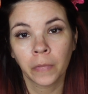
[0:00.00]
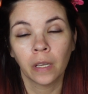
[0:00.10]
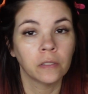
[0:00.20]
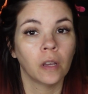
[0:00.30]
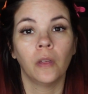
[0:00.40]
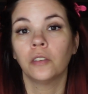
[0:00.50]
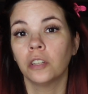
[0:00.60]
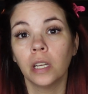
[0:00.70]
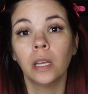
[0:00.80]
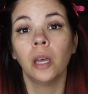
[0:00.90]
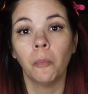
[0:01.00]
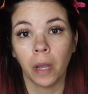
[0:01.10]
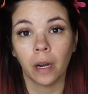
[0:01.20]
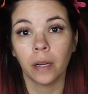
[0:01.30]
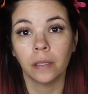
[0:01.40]
so that she can get
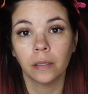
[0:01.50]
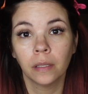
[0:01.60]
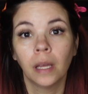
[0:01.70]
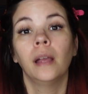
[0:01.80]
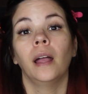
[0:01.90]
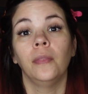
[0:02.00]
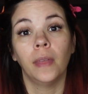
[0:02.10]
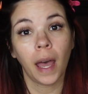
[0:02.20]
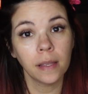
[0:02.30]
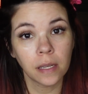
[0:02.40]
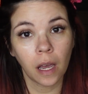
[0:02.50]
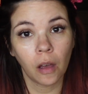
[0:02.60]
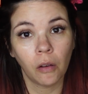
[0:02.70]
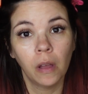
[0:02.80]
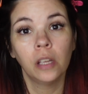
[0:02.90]
married. And that's
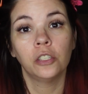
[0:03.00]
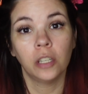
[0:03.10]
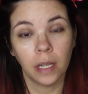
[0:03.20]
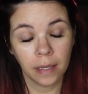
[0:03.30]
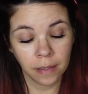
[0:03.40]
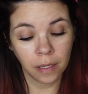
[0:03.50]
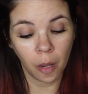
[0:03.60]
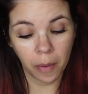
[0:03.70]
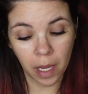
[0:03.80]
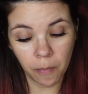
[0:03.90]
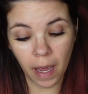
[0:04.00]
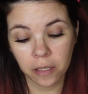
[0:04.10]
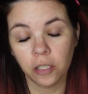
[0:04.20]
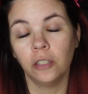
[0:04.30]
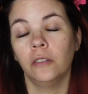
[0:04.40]
how she ends up in
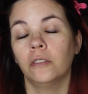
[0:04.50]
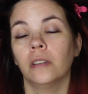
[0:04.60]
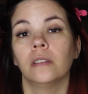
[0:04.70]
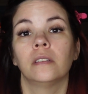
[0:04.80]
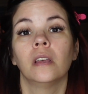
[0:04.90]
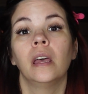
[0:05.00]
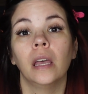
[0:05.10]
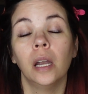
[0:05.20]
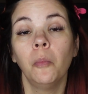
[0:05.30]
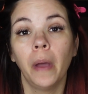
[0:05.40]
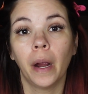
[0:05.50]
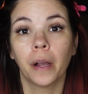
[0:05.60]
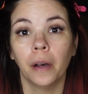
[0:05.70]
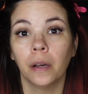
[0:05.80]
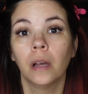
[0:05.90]
Massachusetts, in
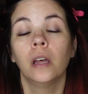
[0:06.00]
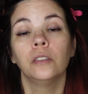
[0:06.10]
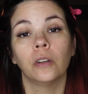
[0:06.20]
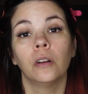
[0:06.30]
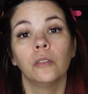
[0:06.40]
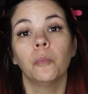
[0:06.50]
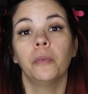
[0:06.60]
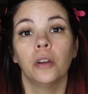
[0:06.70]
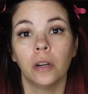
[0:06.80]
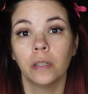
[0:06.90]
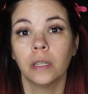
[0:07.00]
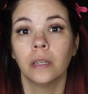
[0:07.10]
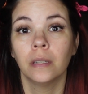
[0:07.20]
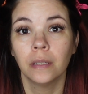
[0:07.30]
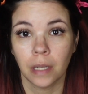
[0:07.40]
America, during the
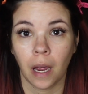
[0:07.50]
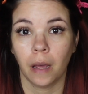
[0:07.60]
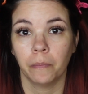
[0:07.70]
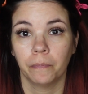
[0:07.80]
Puritan time.